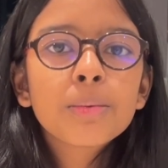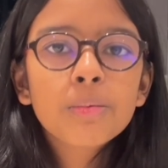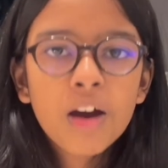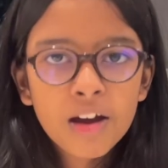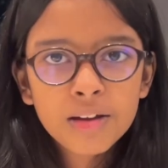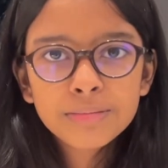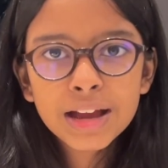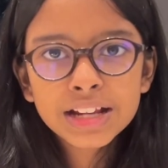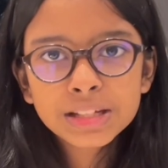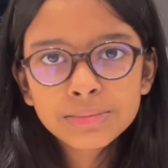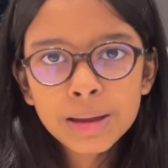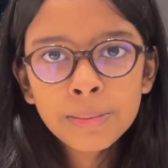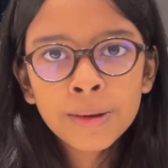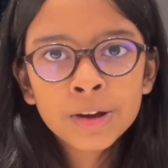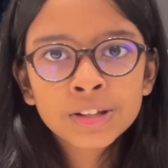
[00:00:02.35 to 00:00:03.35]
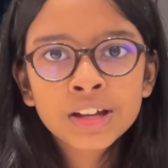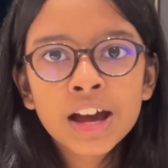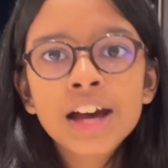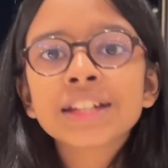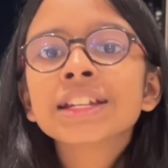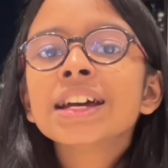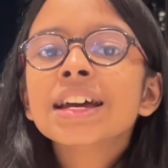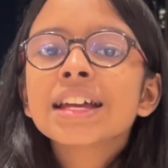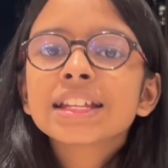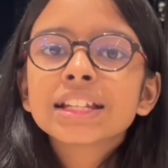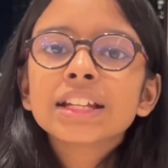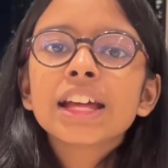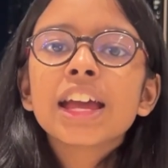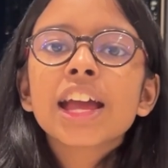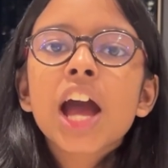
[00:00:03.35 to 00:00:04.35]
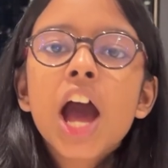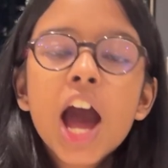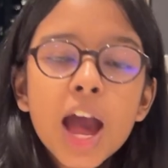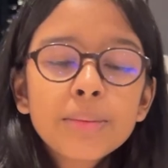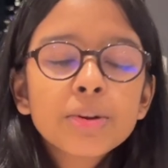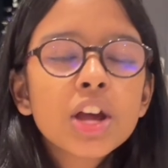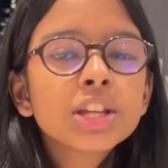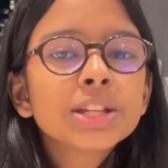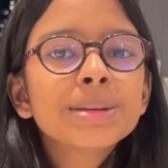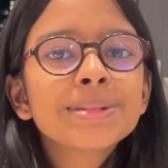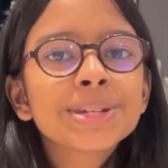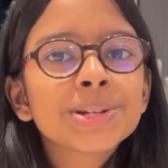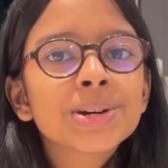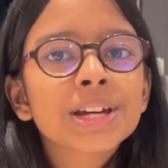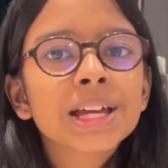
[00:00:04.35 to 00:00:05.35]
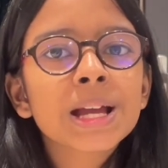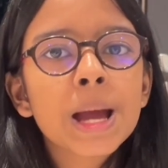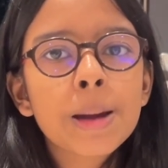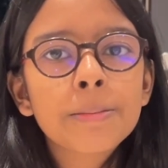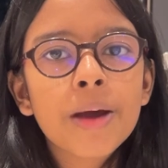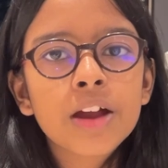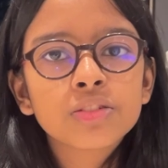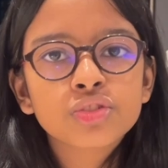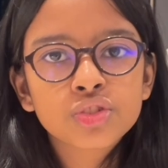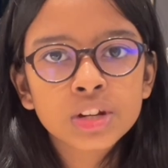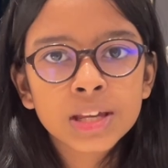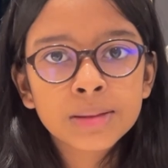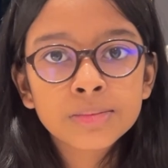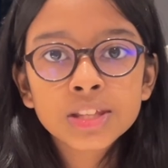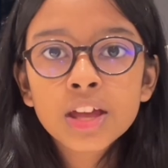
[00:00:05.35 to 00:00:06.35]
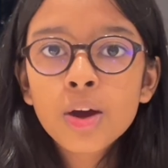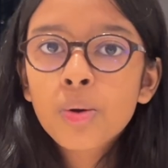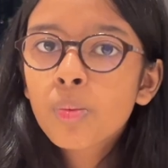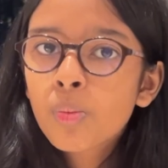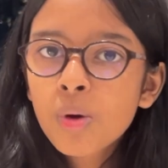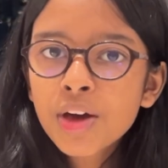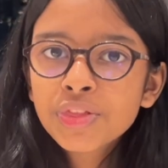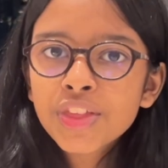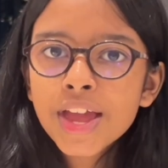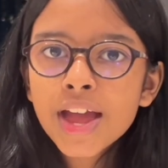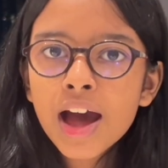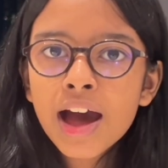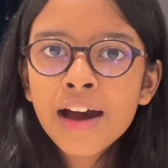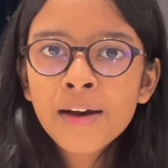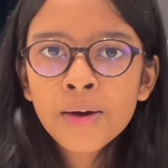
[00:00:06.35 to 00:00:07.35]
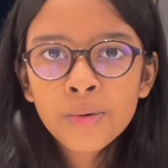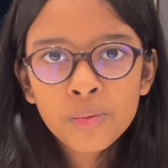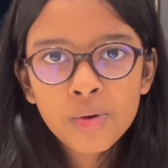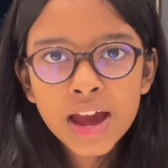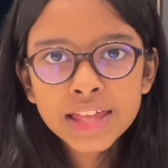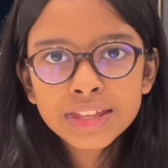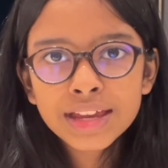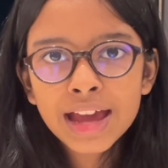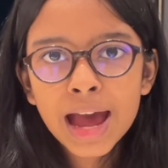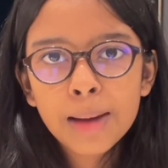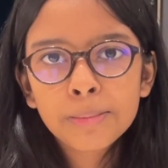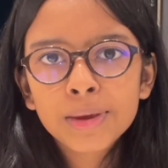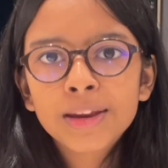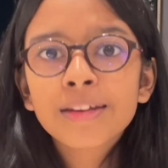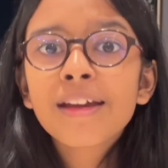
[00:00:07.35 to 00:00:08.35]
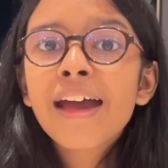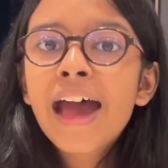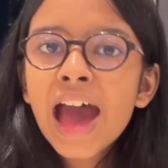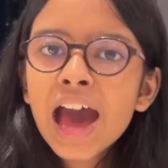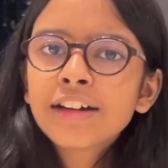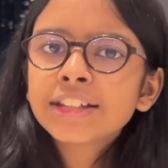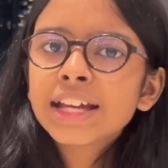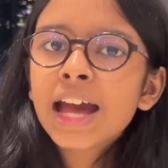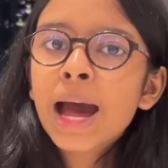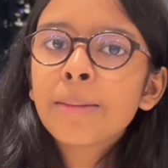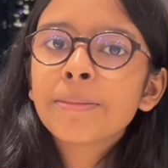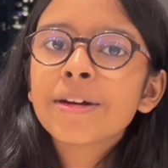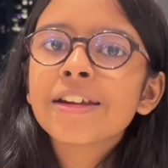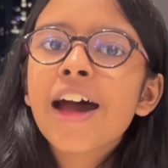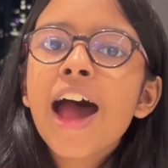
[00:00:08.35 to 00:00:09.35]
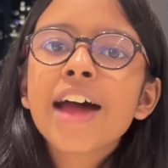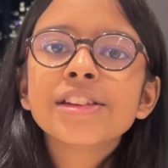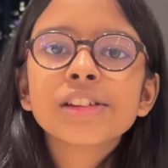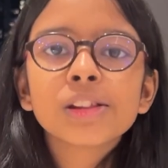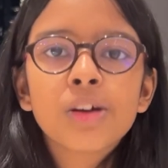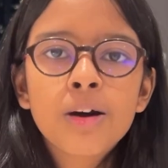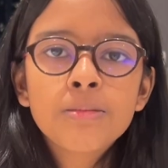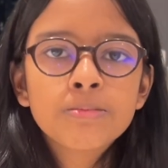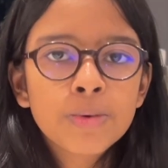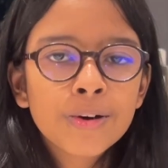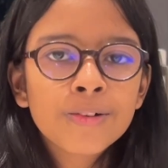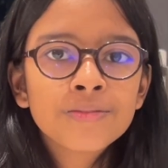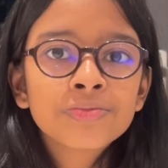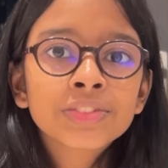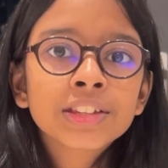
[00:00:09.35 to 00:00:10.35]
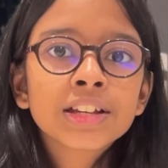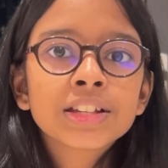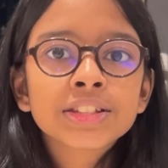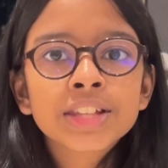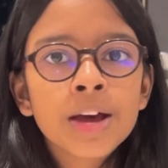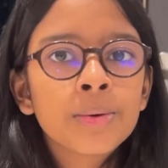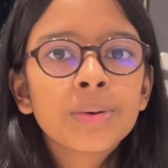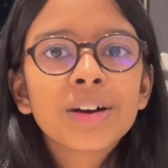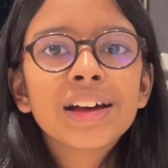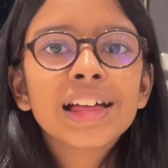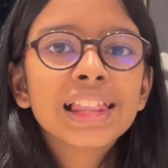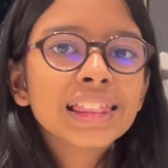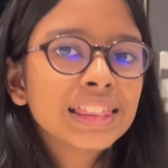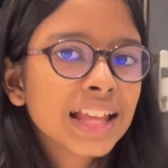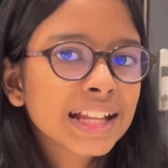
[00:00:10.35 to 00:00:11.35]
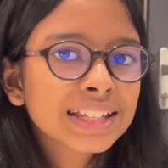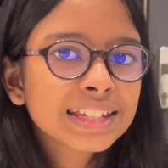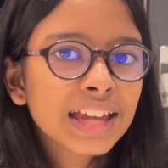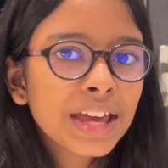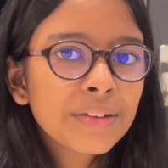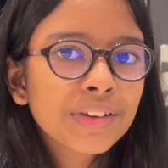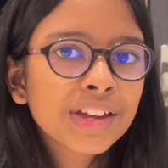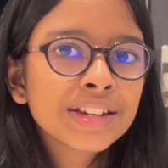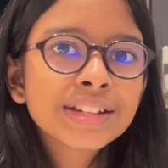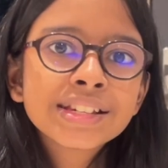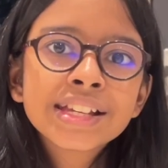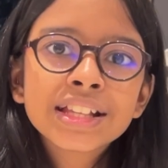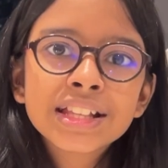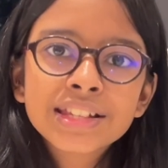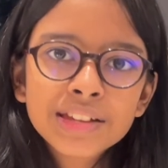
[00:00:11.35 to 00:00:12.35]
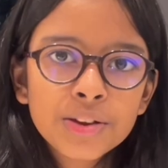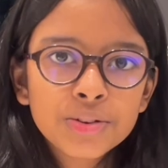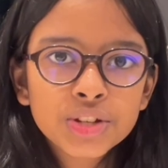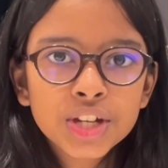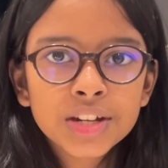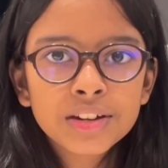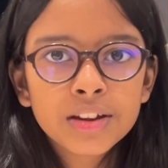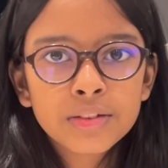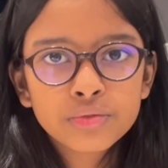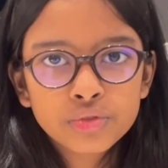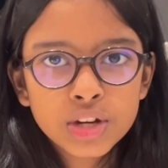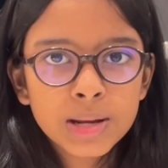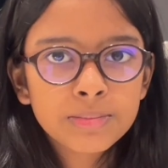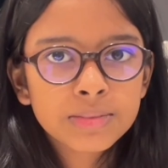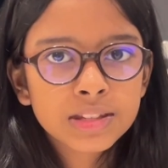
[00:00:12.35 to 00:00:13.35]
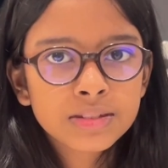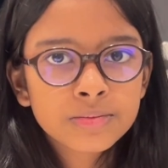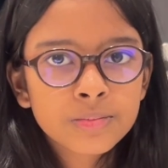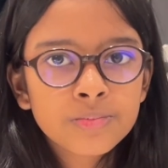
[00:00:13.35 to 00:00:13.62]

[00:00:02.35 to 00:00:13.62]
Welcome back to my podcast. Today, I'm going to be talking about dreams, what they are, why they happen, how they happen, and a lot more. So, let's dive into this ocean of dreams.